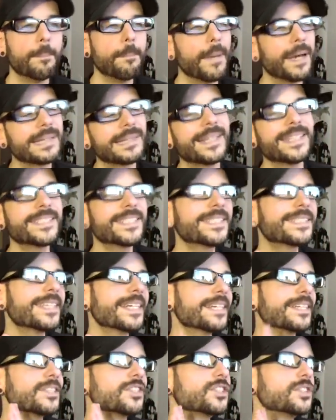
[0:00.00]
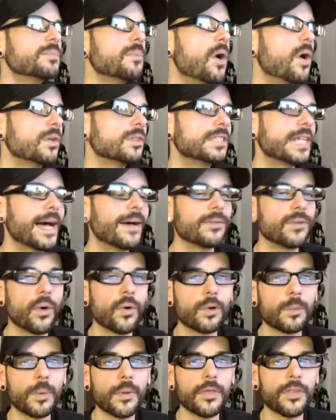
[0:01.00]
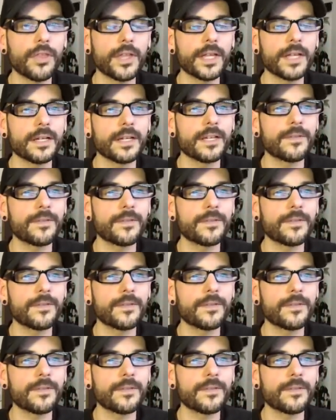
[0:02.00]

unless it's like a small downloadable thing,